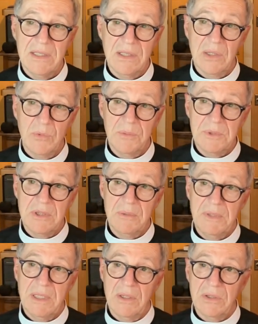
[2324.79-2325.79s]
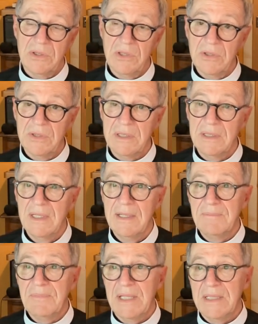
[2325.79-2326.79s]
young woman to be our curate.
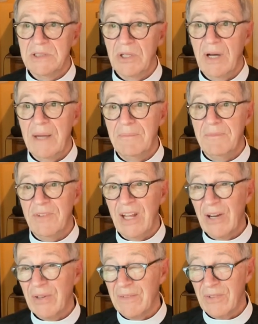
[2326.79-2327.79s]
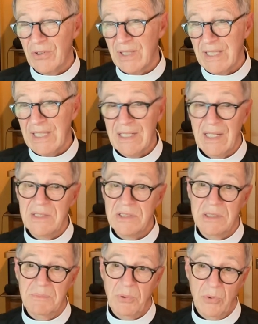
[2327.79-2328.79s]
And so I'm very, very keen on
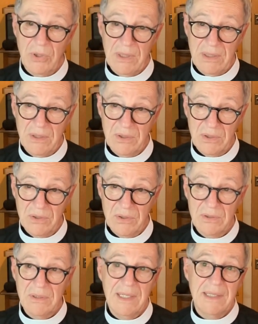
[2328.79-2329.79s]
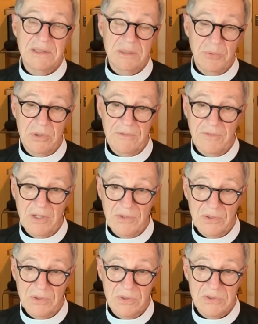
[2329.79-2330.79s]
supporting her and supporting
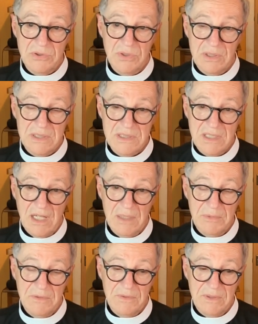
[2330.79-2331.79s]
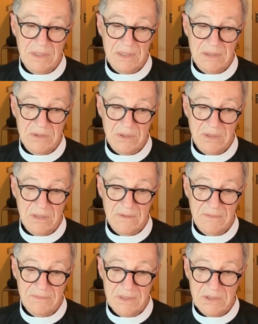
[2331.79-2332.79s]
Father Hurd during this time of, inter,
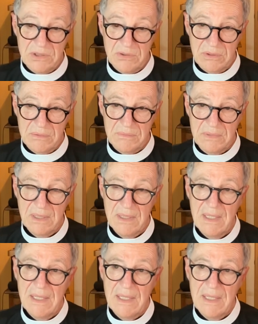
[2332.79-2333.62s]
of interim.